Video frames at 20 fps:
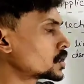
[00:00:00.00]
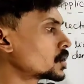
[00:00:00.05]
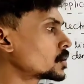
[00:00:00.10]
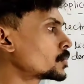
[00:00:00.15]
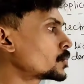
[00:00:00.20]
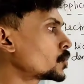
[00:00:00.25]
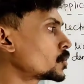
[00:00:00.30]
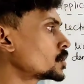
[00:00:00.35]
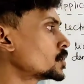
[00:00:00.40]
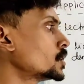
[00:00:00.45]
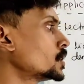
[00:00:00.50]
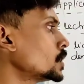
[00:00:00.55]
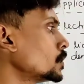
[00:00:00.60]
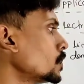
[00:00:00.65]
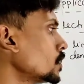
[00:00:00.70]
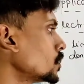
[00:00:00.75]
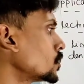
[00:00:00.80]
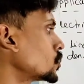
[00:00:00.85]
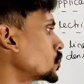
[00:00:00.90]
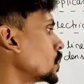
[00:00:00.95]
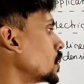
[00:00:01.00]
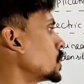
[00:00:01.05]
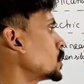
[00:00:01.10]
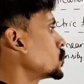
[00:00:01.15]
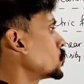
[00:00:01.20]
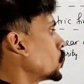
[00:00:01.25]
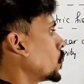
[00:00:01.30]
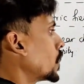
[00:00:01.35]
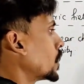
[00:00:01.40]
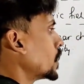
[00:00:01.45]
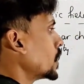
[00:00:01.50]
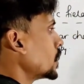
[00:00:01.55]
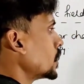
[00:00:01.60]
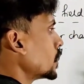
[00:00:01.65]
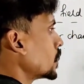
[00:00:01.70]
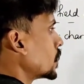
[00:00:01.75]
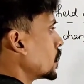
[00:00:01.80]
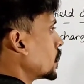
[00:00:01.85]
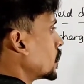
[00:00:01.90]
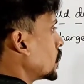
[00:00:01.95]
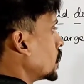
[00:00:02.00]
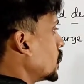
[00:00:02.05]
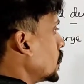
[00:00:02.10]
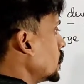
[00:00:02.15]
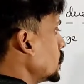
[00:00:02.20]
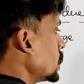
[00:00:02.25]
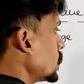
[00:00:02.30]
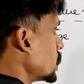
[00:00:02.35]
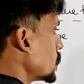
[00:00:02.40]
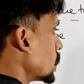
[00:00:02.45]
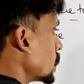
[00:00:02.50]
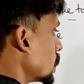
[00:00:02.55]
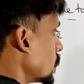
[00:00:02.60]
positively charged wire is